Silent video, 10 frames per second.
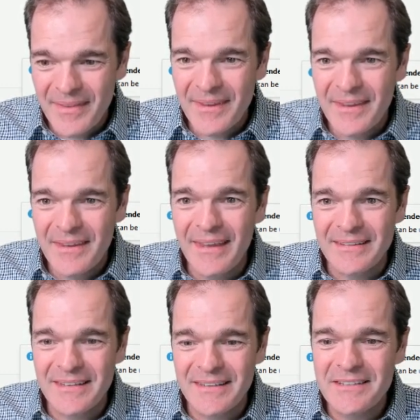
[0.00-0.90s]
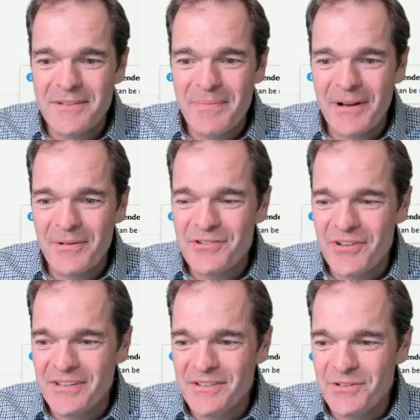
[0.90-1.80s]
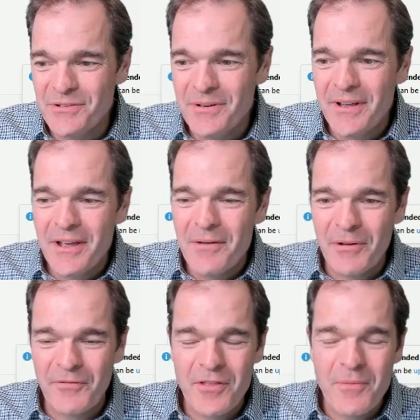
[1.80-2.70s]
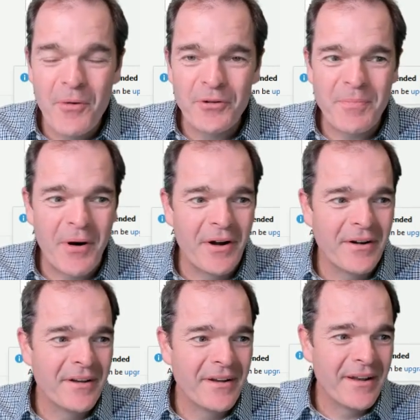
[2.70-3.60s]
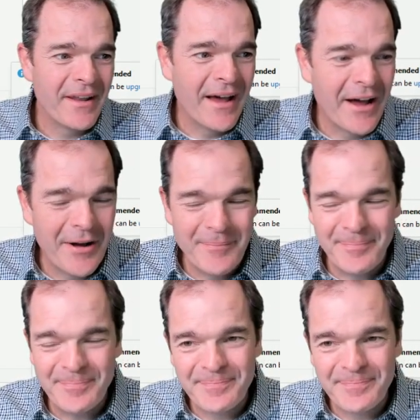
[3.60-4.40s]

yes, it does depend on what you're trying to do, but for the most part, the